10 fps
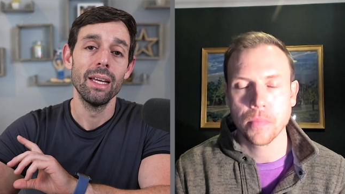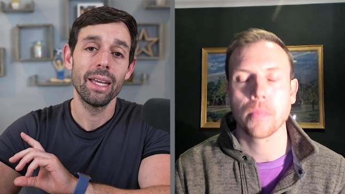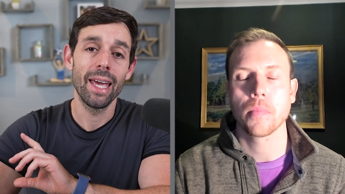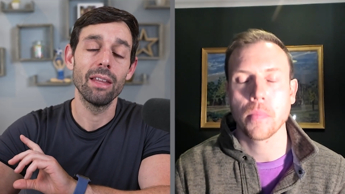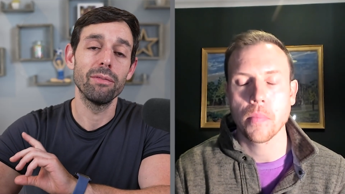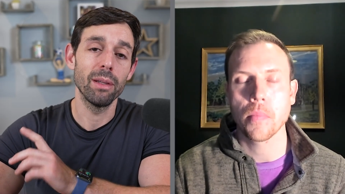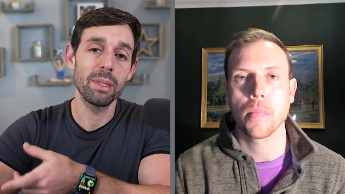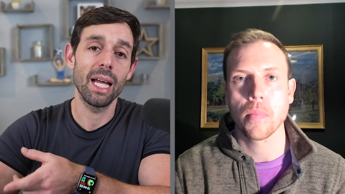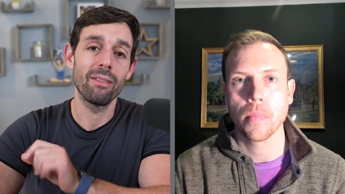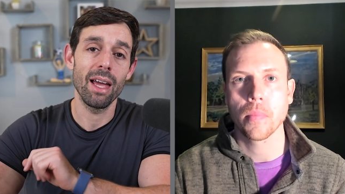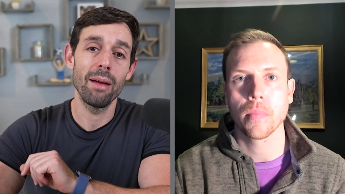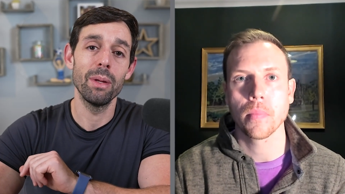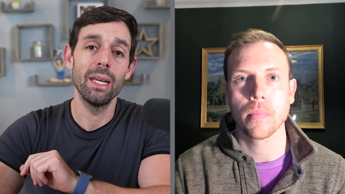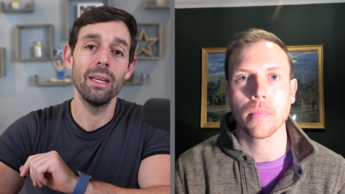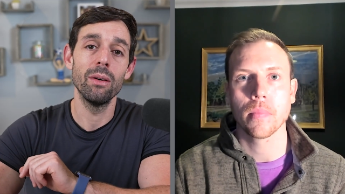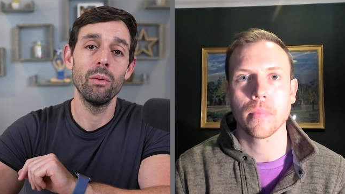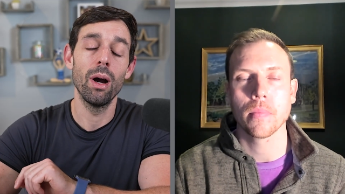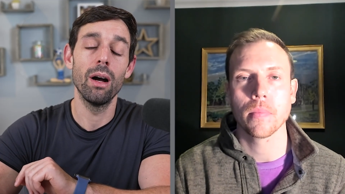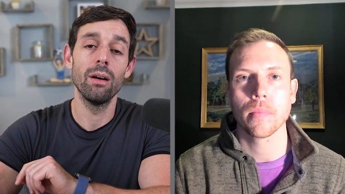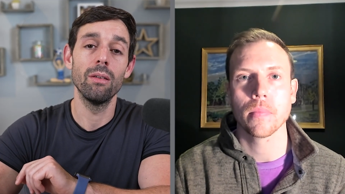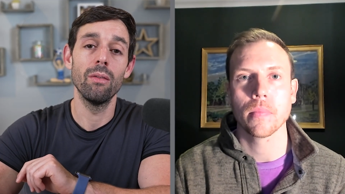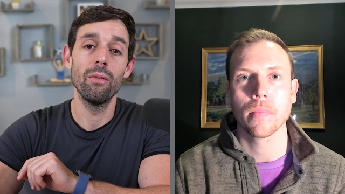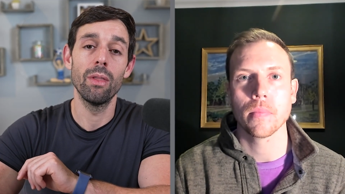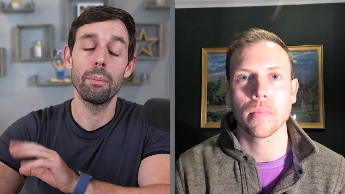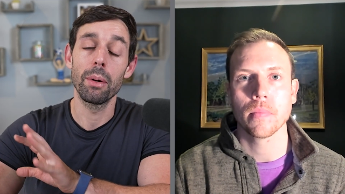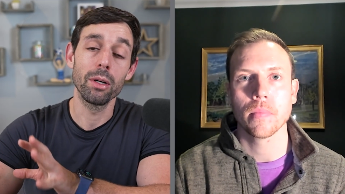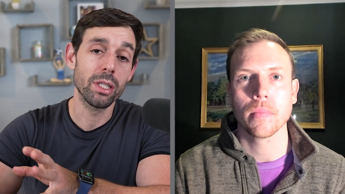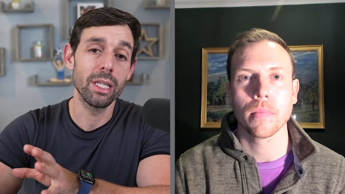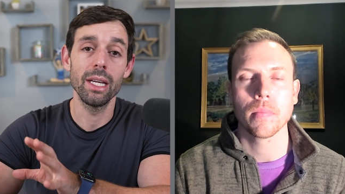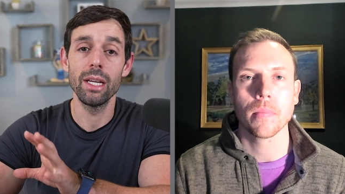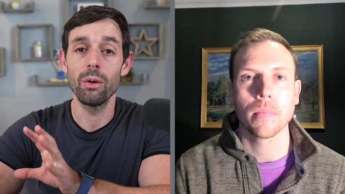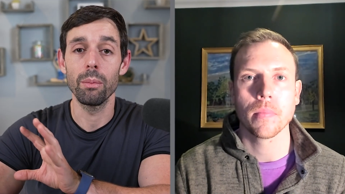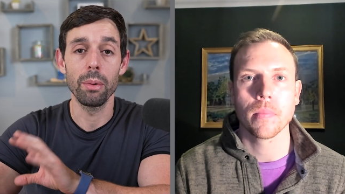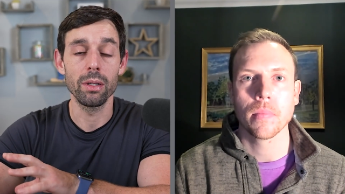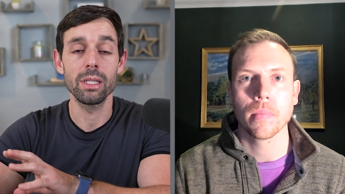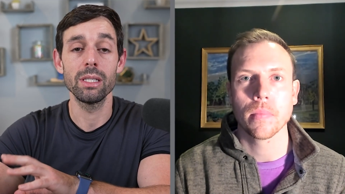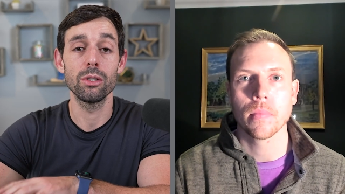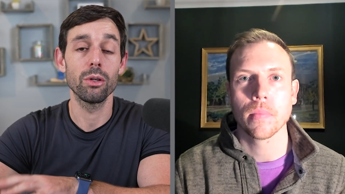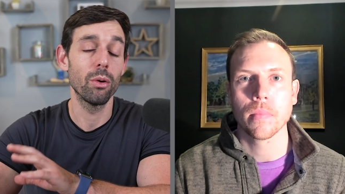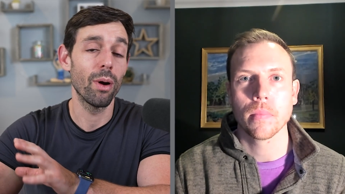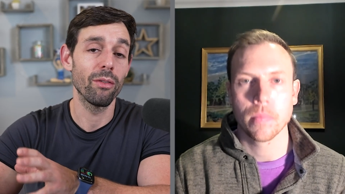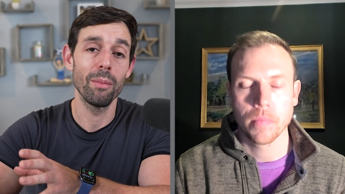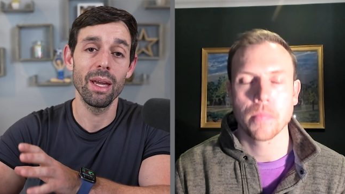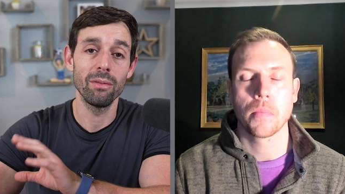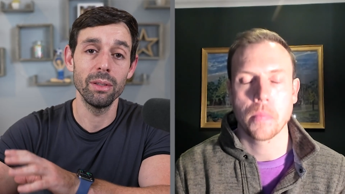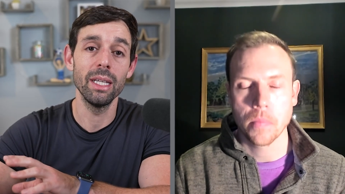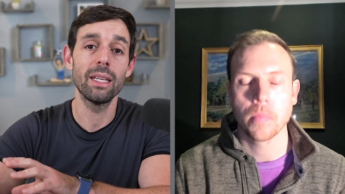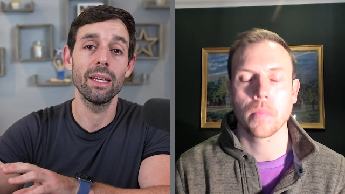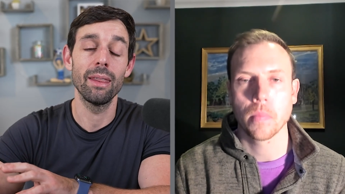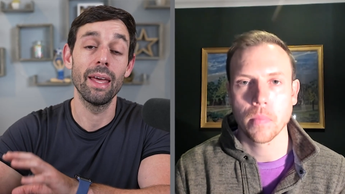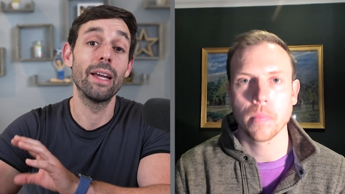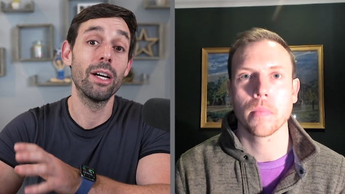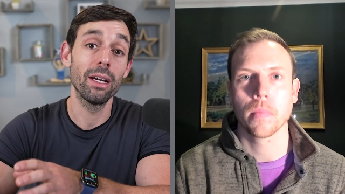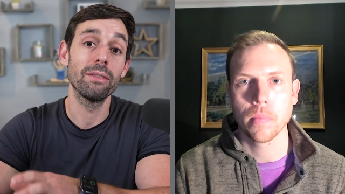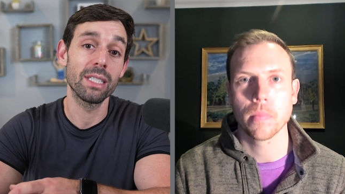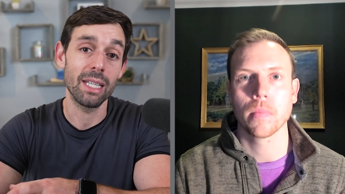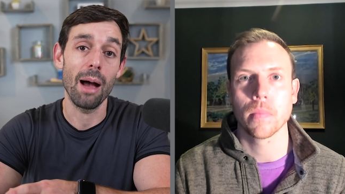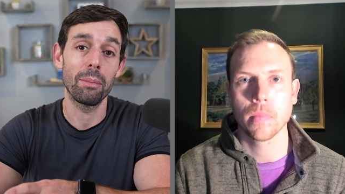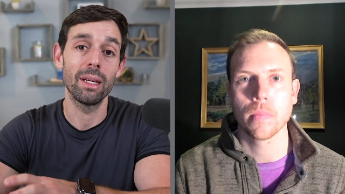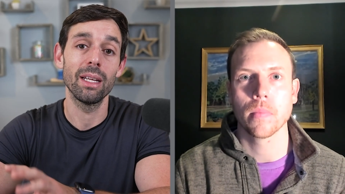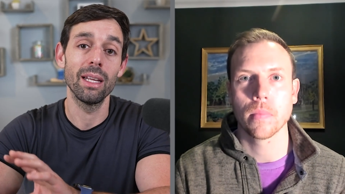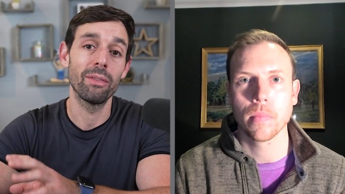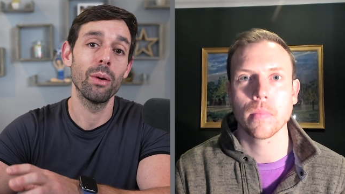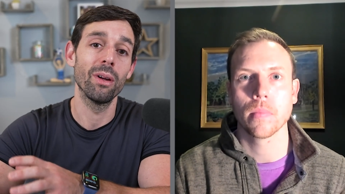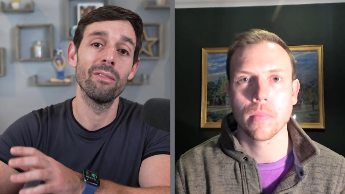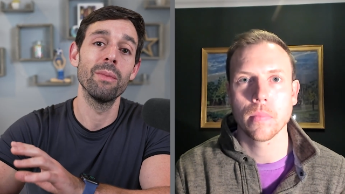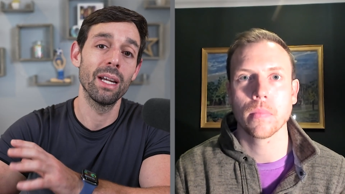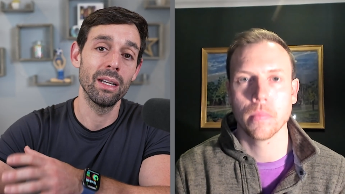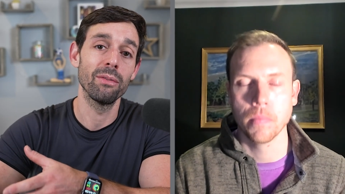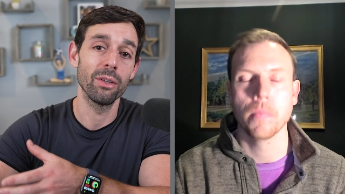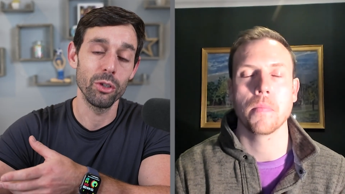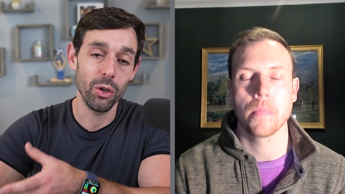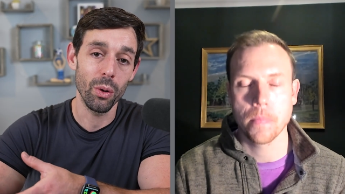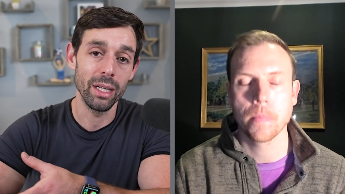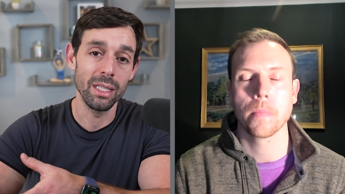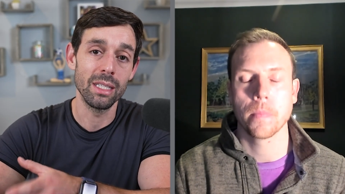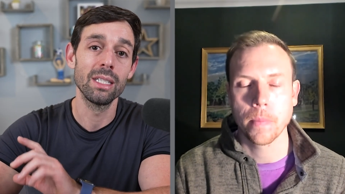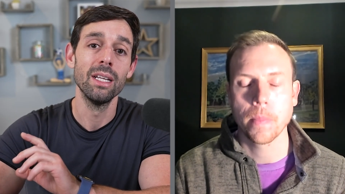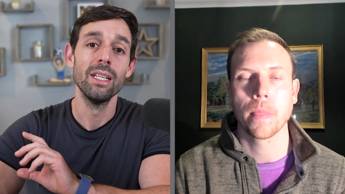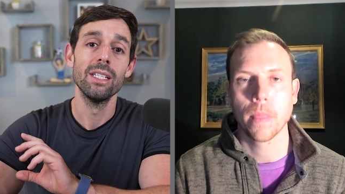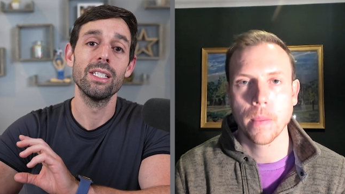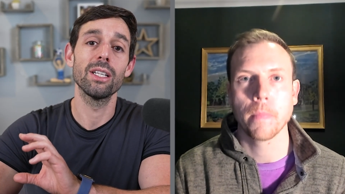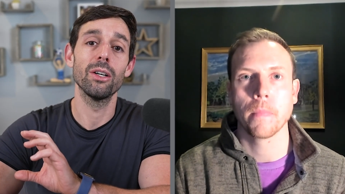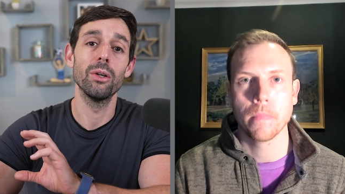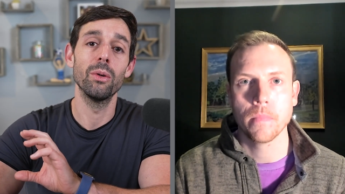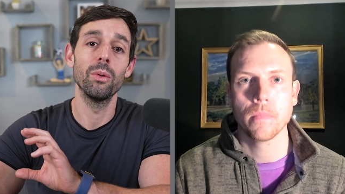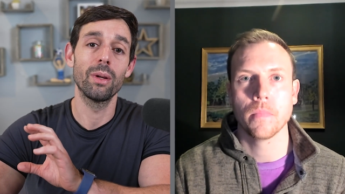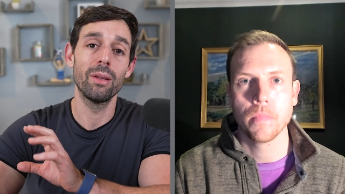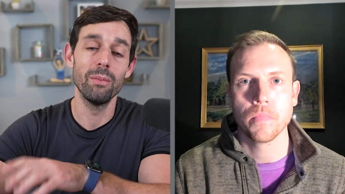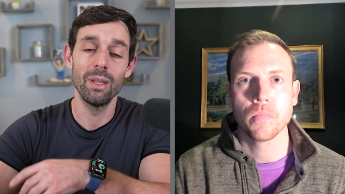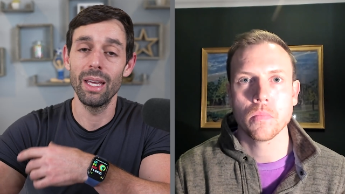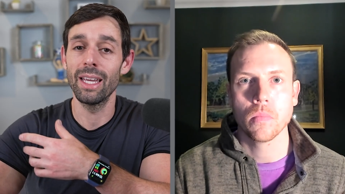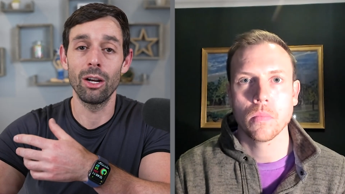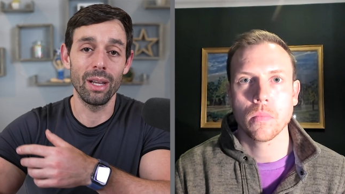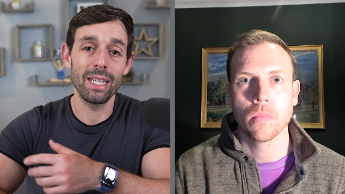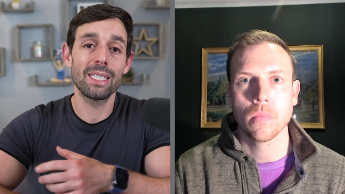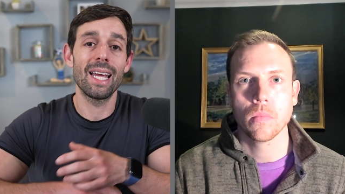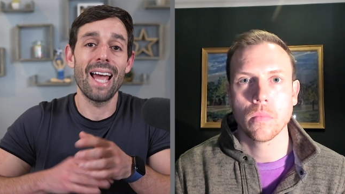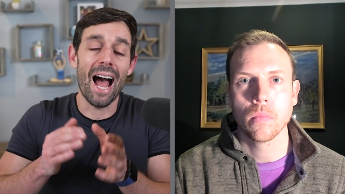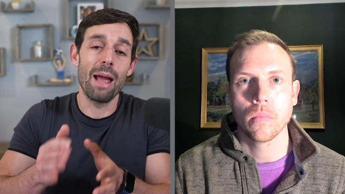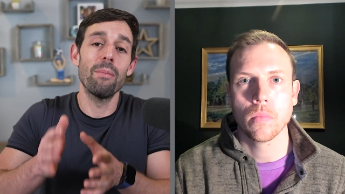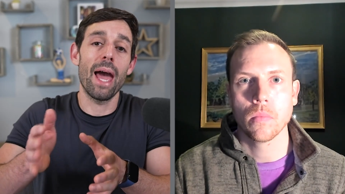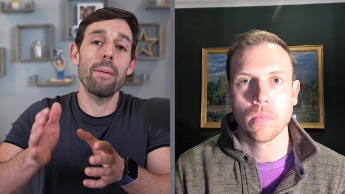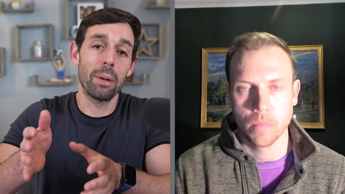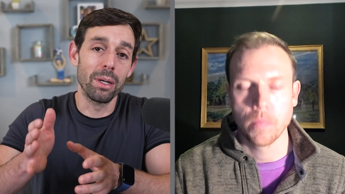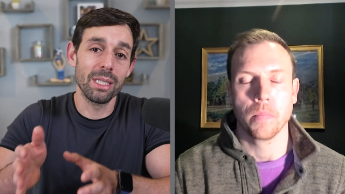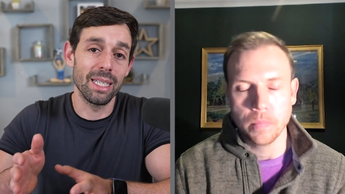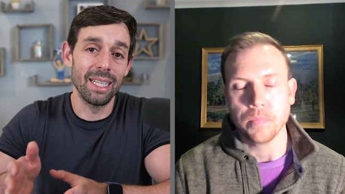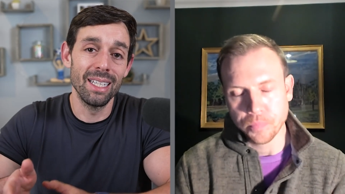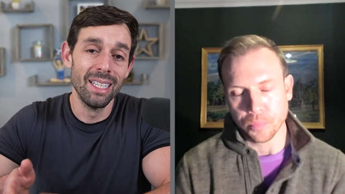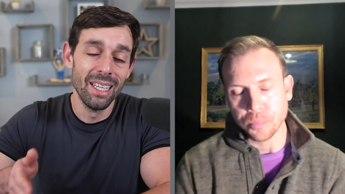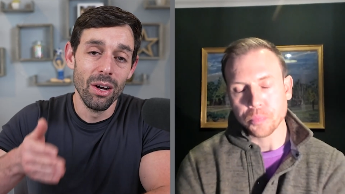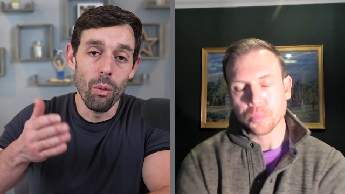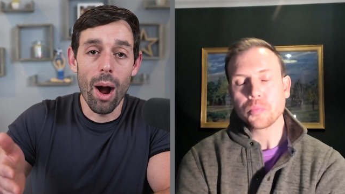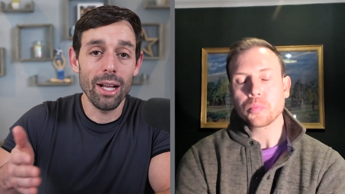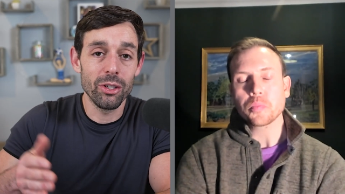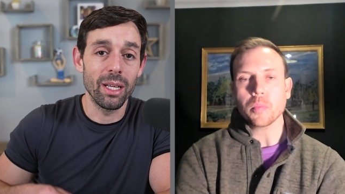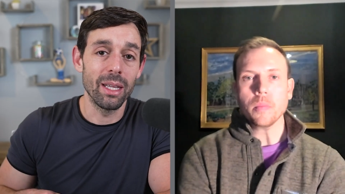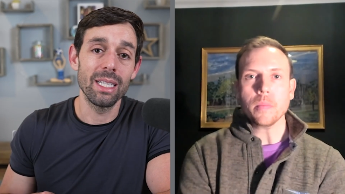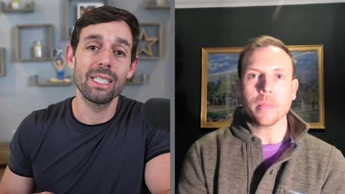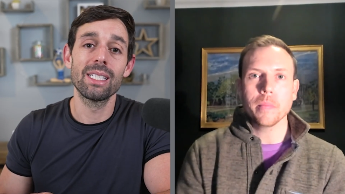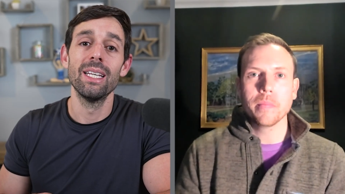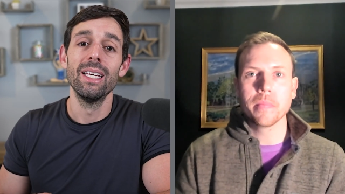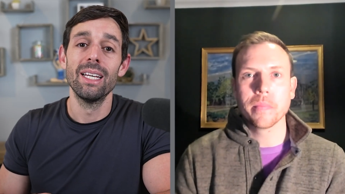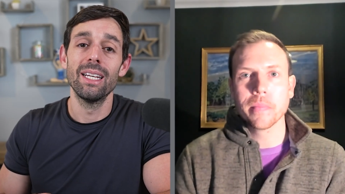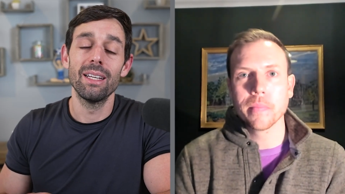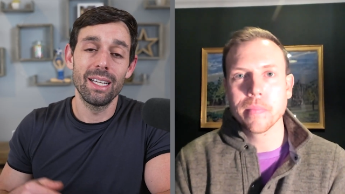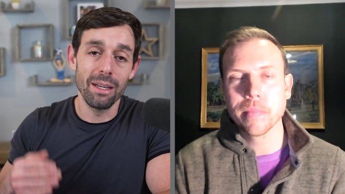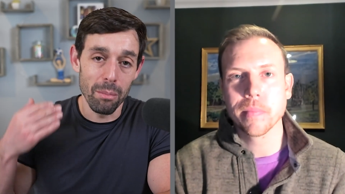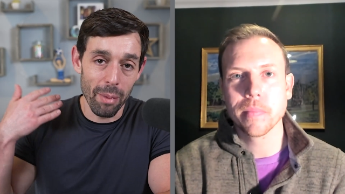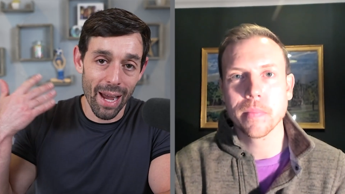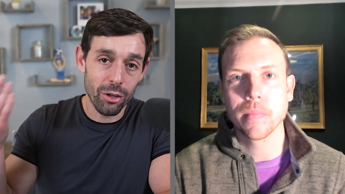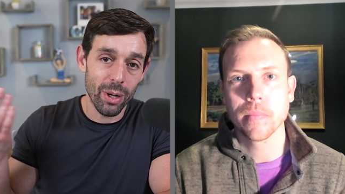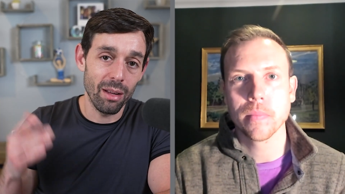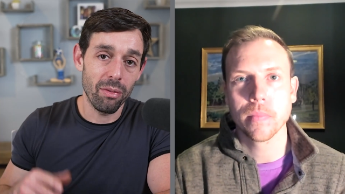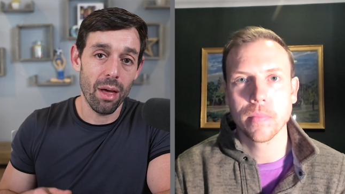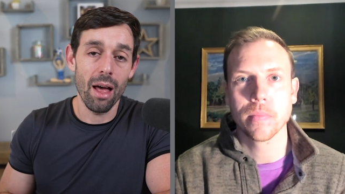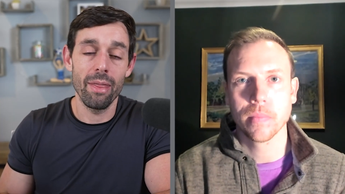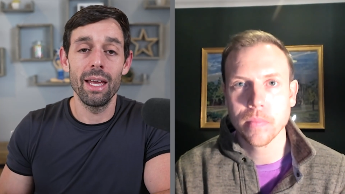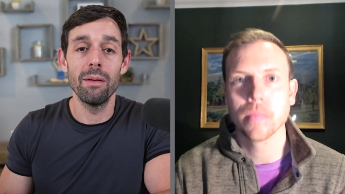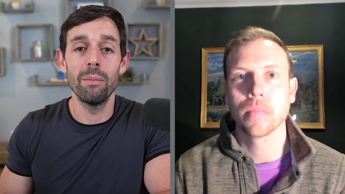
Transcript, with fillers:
Speaker 1: Can the flip side of that be, well, the person or persons or whoever may have leaked it, they could have stopped it if they would have made a mm-hmm. different choice. So you know, let's say I'm that person watching this, could my train of thought then